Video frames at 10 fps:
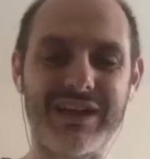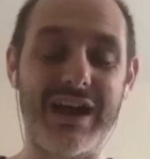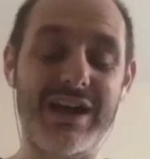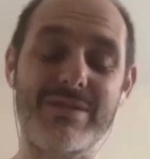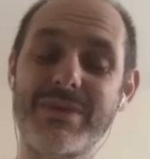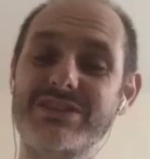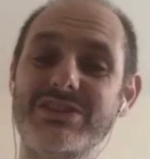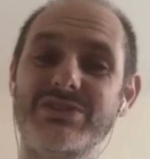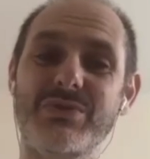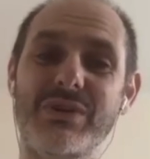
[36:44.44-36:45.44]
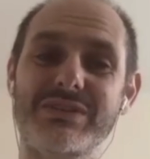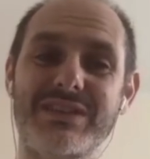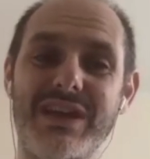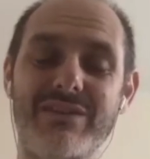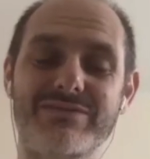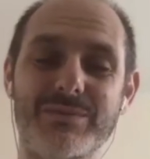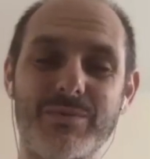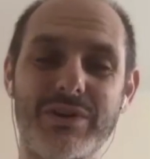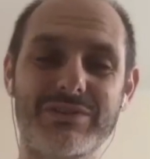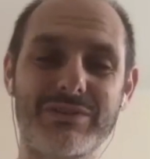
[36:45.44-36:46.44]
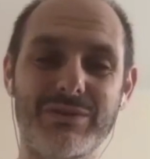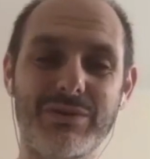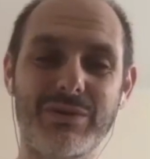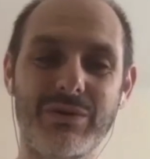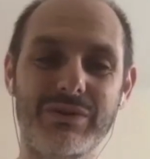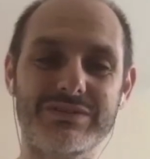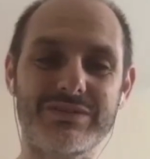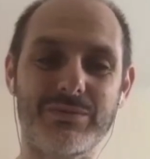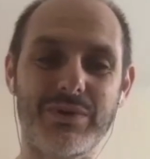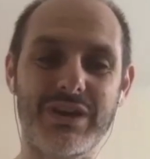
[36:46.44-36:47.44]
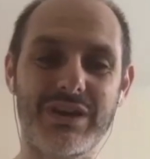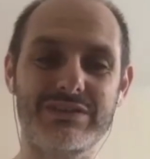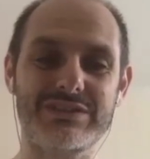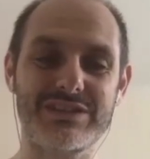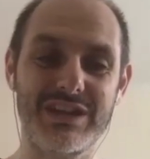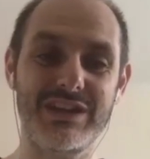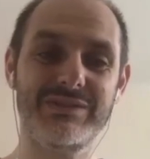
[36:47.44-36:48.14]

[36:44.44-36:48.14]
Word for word: I imagine you also have some work to do also with S H E.